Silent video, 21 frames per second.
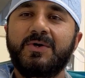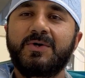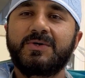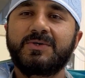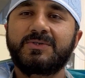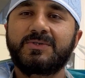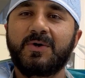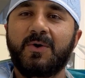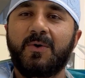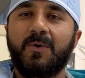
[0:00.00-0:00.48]

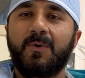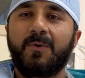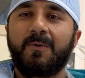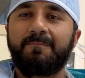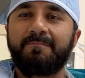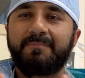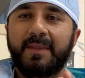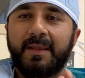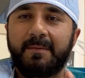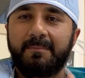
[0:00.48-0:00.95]

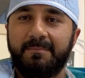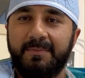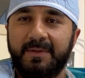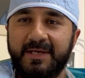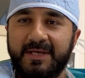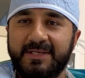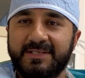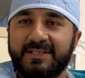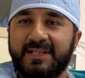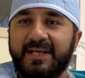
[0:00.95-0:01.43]
So
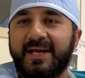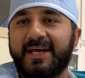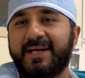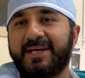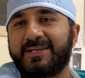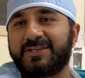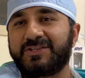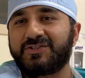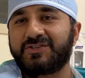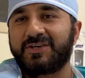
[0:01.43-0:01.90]
please like
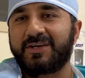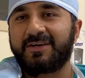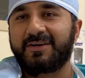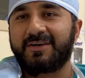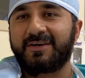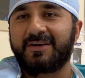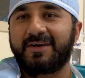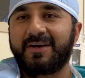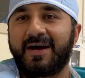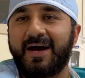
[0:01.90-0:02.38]
and
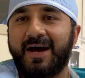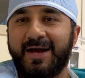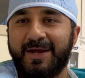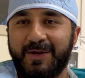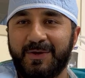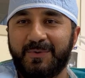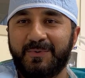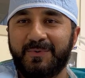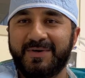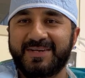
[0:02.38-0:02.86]
share, I
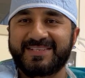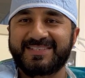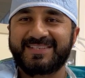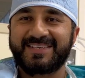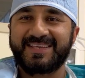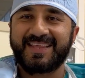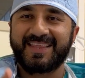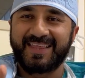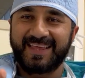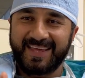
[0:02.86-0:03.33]
request.
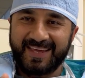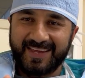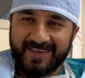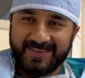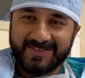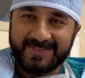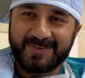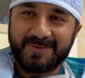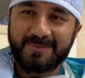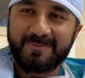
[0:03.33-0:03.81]
Thank you
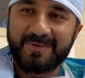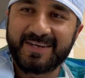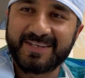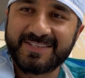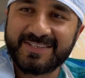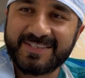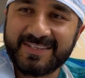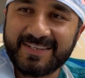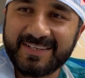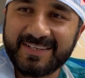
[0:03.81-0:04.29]
so much.